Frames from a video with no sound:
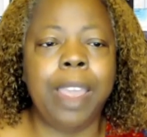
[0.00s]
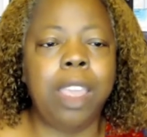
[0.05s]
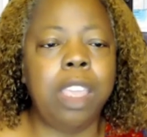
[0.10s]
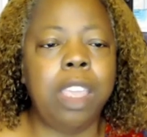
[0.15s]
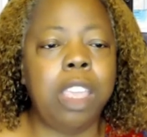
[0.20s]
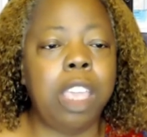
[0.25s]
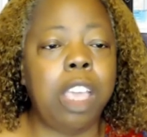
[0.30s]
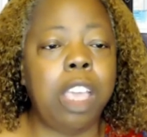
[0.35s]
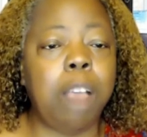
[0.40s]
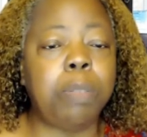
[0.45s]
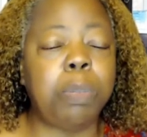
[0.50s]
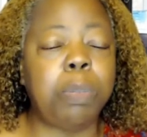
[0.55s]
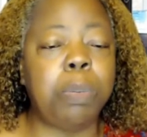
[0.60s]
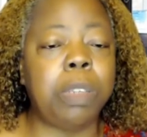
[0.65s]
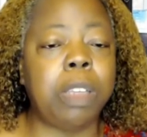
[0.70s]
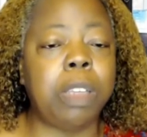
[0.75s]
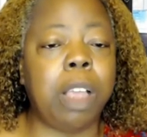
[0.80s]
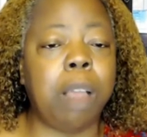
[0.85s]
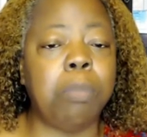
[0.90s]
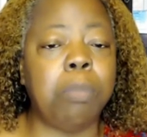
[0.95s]
He helps
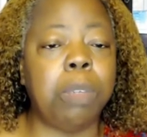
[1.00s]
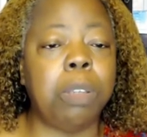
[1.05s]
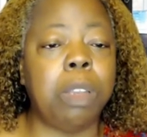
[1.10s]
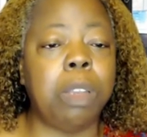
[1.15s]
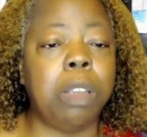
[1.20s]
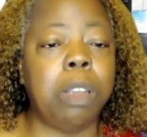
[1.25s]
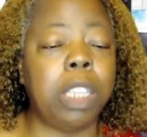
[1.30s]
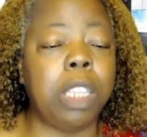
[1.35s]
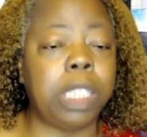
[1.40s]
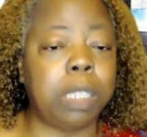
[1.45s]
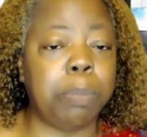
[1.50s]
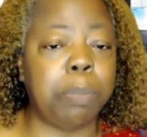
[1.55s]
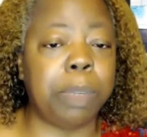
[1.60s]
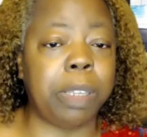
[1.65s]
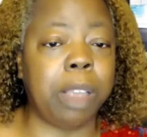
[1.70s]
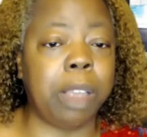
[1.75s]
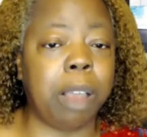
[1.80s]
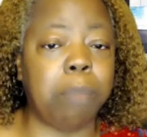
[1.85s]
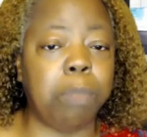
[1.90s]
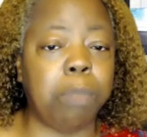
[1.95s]
become us to
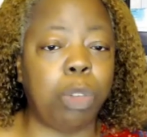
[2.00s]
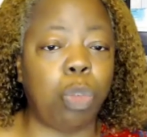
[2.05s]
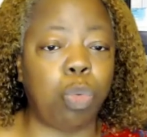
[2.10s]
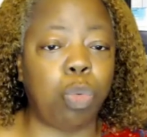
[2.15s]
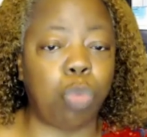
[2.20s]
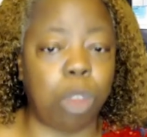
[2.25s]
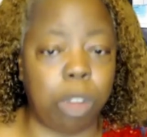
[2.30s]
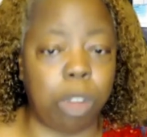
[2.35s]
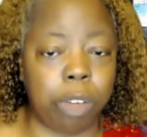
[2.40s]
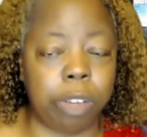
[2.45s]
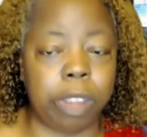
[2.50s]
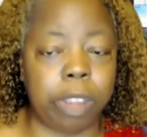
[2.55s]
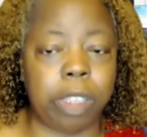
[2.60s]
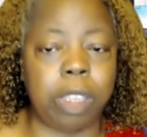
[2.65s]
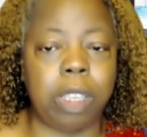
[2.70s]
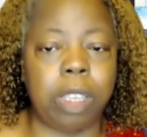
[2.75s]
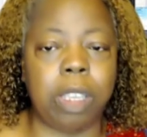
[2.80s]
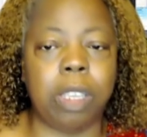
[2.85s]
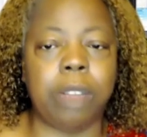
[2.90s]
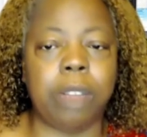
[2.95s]
become strong
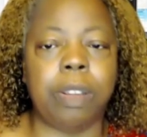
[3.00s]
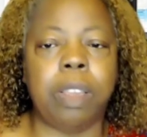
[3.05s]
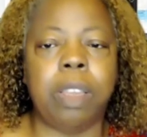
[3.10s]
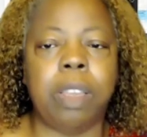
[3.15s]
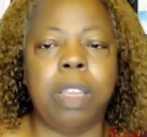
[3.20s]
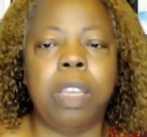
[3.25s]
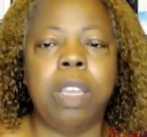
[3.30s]
again.